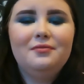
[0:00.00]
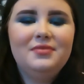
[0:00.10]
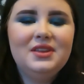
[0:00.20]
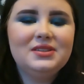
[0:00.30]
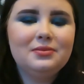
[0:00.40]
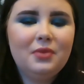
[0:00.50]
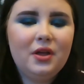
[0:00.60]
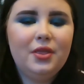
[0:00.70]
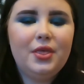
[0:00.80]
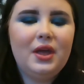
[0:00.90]
this
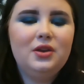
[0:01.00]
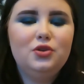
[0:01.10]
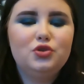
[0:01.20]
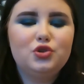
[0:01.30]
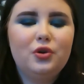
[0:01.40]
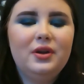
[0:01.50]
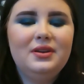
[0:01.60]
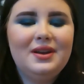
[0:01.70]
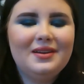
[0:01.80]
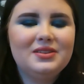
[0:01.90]
month, and you draw it
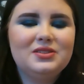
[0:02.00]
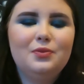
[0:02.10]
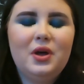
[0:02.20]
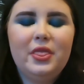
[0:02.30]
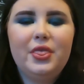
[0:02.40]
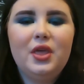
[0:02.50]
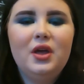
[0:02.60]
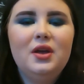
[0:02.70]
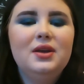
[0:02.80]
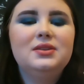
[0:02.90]
next month,
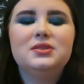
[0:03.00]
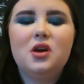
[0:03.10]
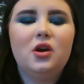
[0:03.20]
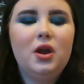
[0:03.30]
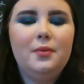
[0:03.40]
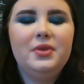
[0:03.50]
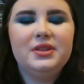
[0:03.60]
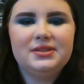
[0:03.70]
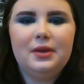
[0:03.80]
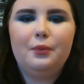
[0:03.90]
it's not gonna be
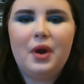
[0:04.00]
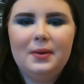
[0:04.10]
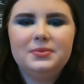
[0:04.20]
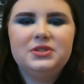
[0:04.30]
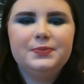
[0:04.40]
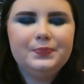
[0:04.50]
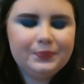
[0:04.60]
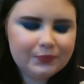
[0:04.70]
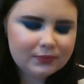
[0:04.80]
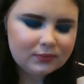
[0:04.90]
the same prompt,
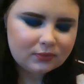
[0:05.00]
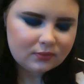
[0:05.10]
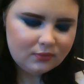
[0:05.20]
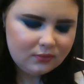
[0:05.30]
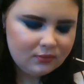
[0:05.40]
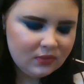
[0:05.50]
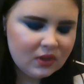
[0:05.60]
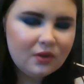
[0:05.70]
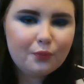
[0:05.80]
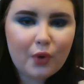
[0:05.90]

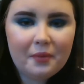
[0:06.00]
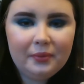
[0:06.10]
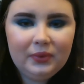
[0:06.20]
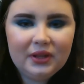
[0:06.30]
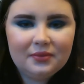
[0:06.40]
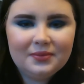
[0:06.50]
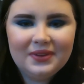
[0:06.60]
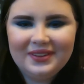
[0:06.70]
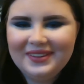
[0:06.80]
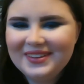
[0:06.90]
probably.
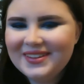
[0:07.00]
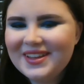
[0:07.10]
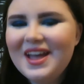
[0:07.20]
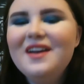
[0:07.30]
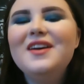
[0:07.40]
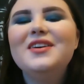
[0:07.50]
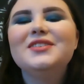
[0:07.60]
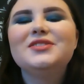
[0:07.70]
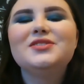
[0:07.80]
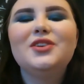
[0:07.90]

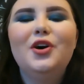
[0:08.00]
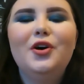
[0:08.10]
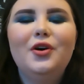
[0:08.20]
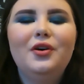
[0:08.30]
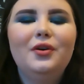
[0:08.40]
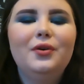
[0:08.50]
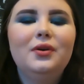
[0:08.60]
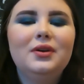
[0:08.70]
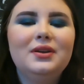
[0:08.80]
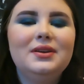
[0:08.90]

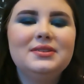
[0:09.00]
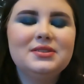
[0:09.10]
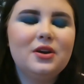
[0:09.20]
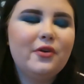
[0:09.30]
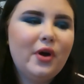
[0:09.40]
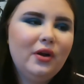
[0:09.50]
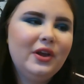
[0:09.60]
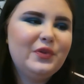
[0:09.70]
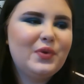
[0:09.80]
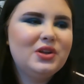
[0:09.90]
So it's a
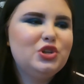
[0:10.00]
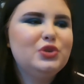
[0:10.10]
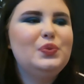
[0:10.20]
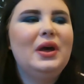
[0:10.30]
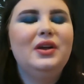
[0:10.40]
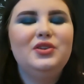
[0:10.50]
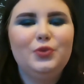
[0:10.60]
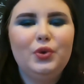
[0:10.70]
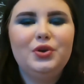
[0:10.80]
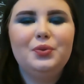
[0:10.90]
rolling Project Japan.
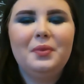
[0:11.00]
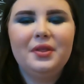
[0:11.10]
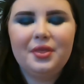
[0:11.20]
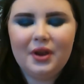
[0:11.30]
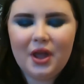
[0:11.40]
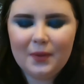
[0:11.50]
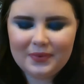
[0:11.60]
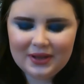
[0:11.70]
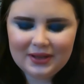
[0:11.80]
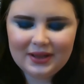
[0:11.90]
We do monthly
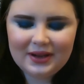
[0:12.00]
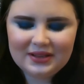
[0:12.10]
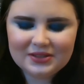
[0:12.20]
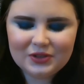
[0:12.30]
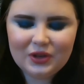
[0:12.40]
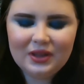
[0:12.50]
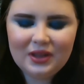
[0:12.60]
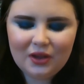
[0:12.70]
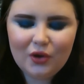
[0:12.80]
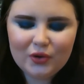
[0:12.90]
update, and
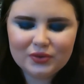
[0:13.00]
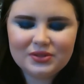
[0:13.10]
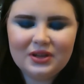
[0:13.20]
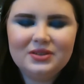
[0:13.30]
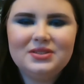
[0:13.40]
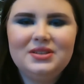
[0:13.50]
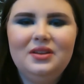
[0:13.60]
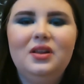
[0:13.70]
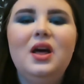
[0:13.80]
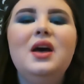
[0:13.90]
it goes
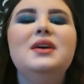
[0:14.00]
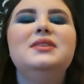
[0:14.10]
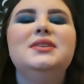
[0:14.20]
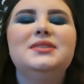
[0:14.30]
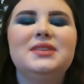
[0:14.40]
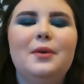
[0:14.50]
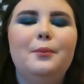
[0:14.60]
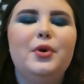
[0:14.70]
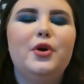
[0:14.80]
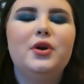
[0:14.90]
until
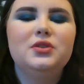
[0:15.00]
December